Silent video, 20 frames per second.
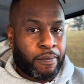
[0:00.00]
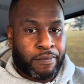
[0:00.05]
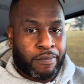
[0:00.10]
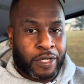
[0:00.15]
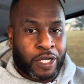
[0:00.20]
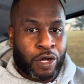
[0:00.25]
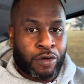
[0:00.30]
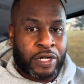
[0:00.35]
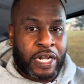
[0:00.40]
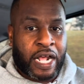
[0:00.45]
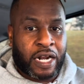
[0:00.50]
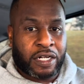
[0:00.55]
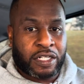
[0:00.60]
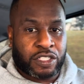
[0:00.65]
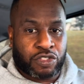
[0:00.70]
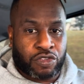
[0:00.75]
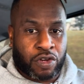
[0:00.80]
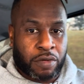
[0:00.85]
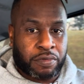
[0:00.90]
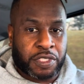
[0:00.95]
go down in the
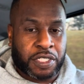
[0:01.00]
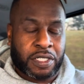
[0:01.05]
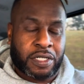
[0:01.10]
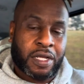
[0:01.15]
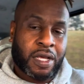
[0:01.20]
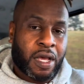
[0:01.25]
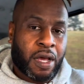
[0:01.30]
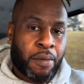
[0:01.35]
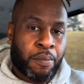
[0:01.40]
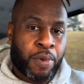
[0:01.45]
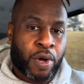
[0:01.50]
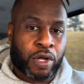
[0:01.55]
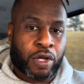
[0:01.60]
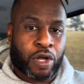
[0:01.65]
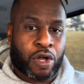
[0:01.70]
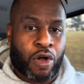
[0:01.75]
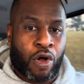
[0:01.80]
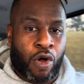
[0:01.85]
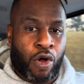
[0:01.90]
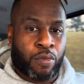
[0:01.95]
description, book a
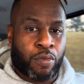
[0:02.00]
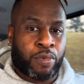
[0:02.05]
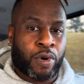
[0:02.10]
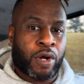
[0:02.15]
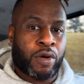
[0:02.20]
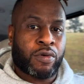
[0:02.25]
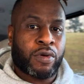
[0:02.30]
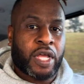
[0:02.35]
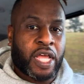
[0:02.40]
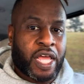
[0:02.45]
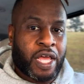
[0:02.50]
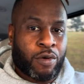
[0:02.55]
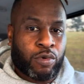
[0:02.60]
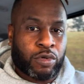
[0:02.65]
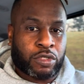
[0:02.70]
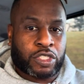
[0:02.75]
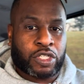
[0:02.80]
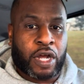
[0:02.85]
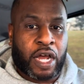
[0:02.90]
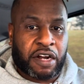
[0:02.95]
call, bro, and we'll
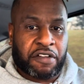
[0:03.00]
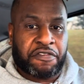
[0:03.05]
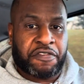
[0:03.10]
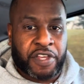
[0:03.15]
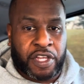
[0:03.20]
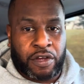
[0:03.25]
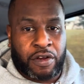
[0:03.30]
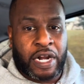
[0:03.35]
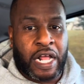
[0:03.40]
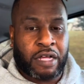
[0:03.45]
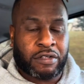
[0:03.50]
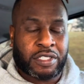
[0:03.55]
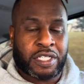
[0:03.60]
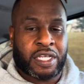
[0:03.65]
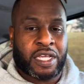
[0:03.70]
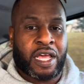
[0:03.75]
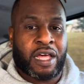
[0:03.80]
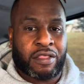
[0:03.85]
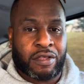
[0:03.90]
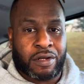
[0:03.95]
try to figure it out
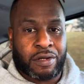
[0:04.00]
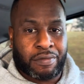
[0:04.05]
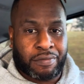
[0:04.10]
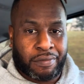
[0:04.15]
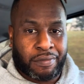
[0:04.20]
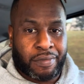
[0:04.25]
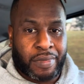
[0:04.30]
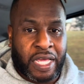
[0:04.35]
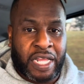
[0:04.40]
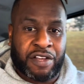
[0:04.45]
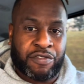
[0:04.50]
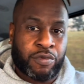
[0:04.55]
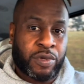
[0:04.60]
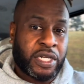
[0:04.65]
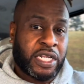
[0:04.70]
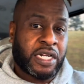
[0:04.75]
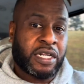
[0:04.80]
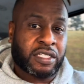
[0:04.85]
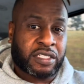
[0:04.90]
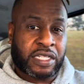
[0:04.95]
together. And if we
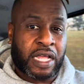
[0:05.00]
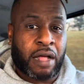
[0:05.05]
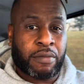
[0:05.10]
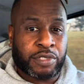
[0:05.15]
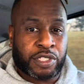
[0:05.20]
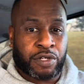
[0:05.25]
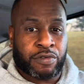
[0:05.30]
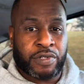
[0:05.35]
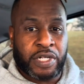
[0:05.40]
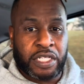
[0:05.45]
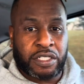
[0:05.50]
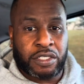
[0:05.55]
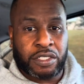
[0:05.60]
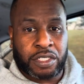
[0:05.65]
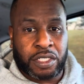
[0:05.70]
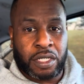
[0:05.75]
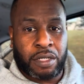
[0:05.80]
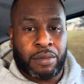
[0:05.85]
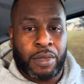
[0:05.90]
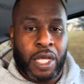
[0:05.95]
need to establish a
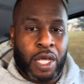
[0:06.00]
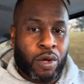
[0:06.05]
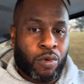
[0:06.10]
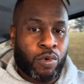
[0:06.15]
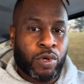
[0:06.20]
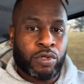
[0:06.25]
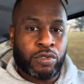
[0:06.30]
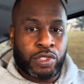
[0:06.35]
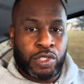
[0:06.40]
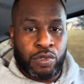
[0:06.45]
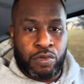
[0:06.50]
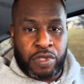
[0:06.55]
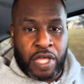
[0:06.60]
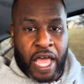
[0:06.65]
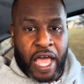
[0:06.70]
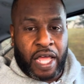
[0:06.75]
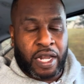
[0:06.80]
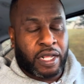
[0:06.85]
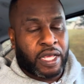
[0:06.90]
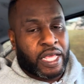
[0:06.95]
relationship, we'll do
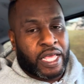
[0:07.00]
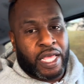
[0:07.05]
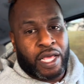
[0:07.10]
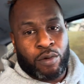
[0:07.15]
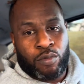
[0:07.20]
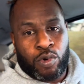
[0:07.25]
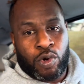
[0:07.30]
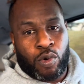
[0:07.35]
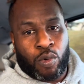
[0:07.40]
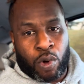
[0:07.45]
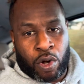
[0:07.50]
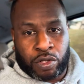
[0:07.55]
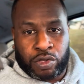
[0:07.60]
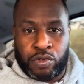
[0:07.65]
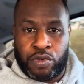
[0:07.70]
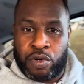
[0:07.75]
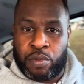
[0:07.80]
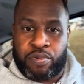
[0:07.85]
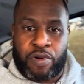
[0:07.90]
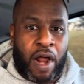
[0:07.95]
that, and we'll work
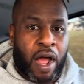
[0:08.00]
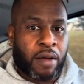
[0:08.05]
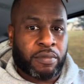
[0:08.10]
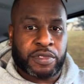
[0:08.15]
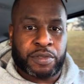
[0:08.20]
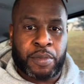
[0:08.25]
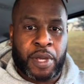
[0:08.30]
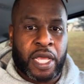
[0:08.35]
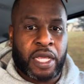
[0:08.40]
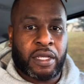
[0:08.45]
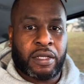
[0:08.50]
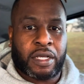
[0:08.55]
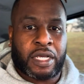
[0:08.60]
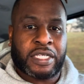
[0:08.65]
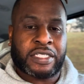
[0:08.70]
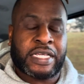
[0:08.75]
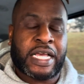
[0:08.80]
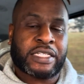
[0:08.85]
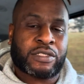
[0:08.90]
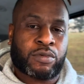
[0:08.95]
through the problems, man, because
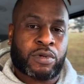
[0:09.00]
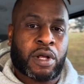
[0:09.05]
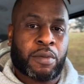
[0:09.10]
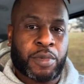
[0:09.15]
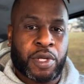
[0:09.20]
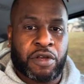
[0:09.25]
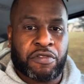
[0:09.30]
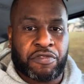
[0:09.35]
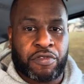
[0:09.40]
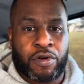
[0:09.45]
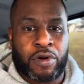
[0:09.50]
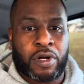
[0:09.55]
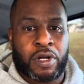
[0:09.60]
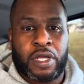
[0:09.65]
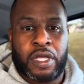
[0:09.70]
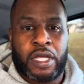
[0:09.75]
that's what I'm here for.